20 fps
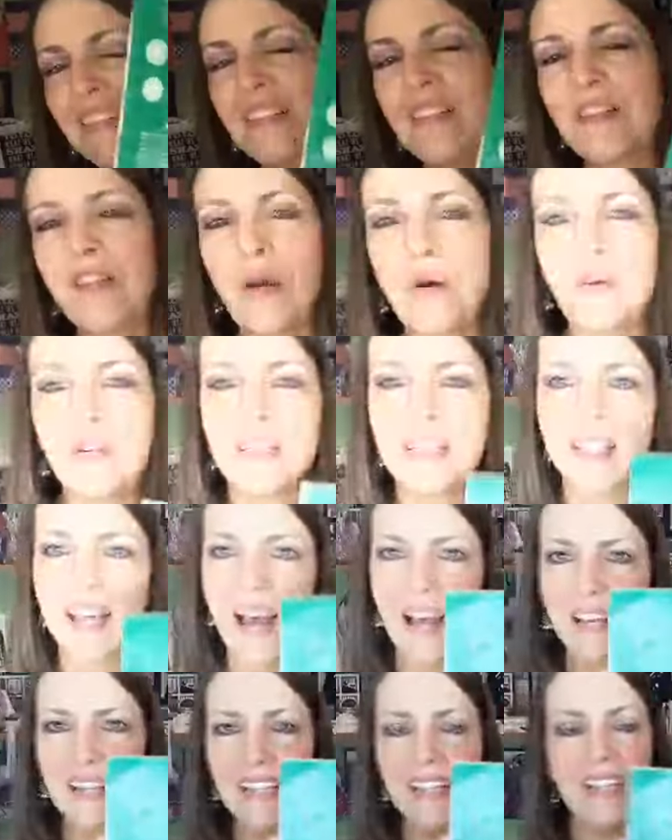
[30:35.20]
So it's
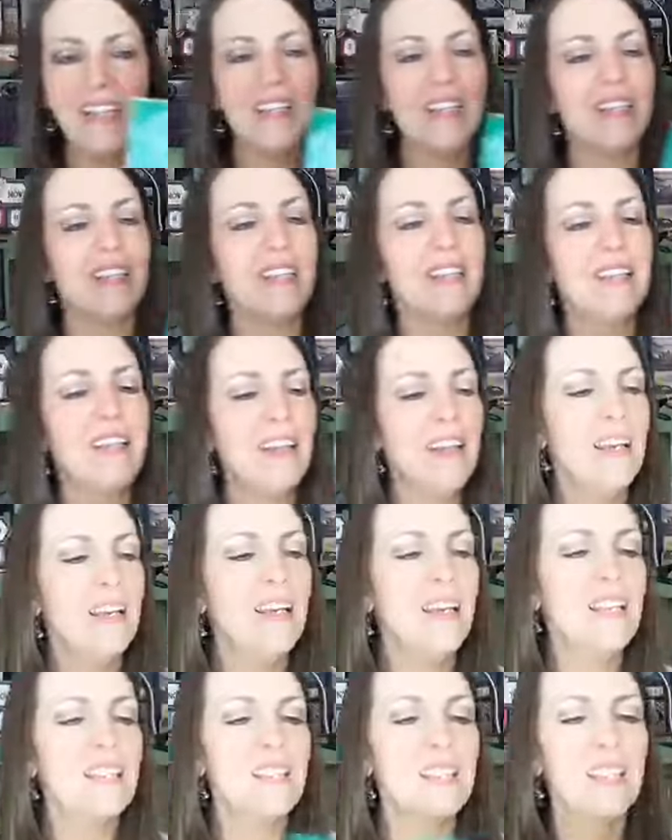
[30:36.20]
kind of hidden.
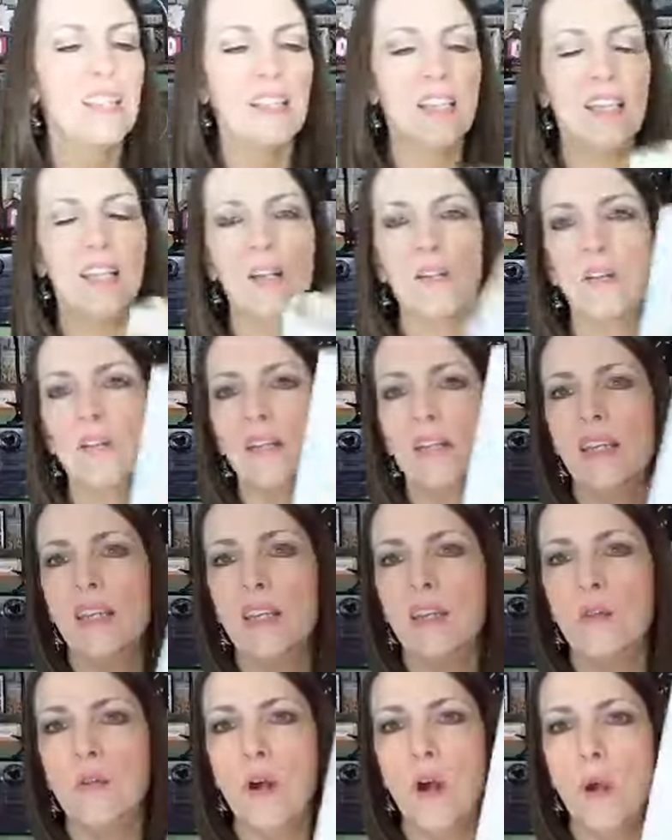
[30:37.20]
It's literally,
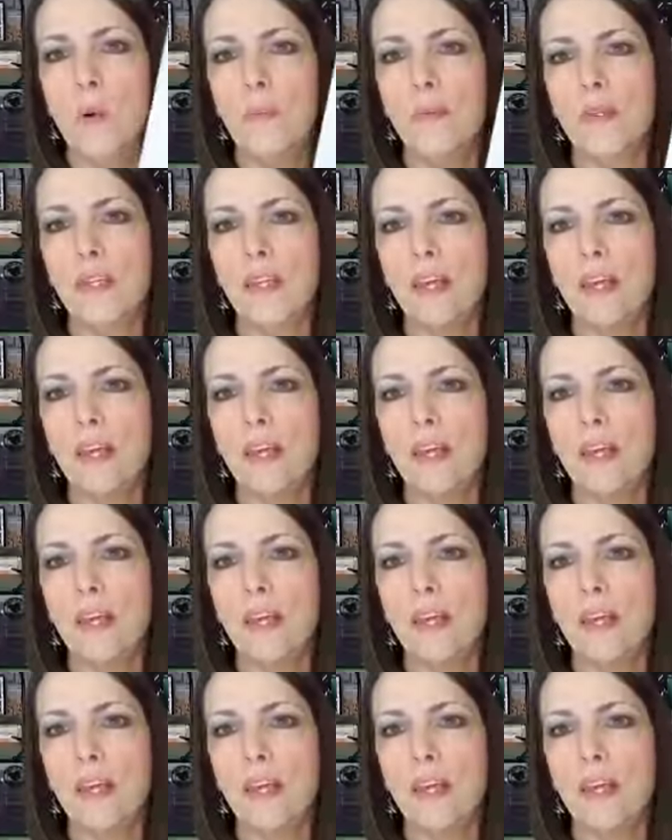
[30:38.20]
you open